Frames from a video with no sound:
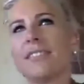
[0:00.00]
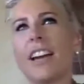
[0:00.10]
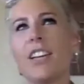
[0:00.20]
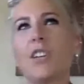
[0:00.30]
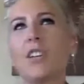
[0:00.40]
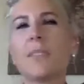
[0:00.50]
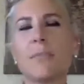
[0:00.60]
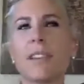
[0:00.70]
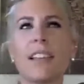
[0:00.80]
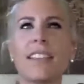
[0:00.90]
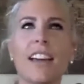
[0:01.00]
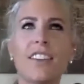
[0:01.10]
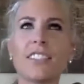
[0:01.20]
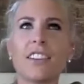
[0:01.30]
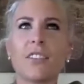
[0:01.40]
I knew it was something like that. It
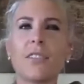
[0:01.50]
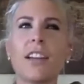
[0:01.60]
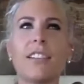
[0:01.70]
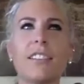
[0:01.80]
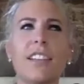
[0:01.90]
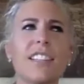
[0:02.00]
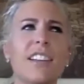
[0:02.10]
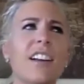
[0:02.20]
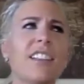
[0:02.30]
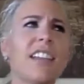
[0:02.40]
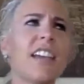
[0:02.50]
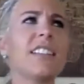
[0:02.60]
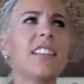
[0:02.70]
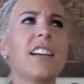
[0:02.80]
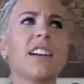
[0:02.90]
was kind of, and is it
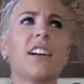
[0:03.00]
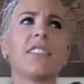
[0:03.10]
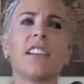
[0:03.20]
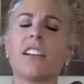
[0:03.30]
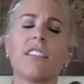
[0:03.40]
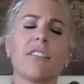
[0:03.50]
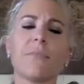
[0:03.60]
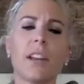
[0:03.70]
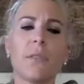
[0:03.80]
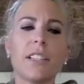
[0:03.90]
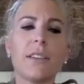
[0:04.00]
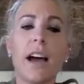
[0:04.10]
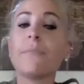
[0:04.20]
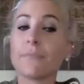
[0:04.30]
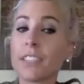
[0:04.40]
Hazley or Hasley? I don't know. Anyways,
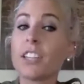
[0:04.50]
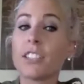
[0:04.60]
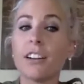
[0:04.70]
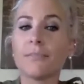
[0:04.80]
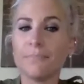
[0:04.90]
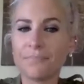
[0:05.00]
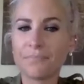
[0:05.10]
yeah, good song.